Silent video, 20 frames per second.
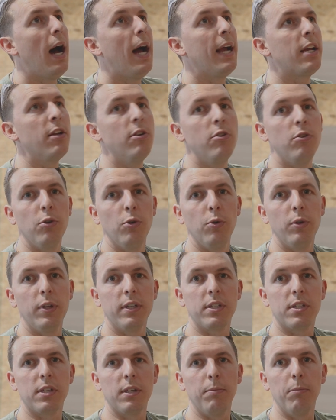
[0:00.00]
I can do
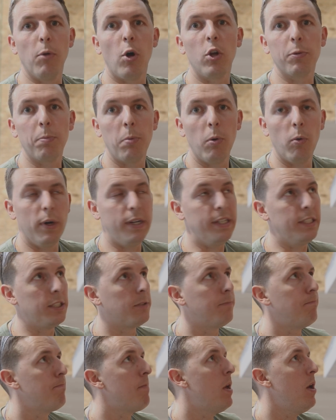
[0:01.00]
this in multiple
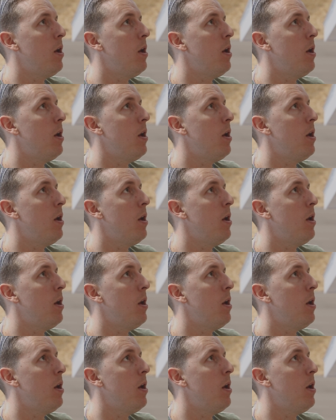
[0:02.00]
ways.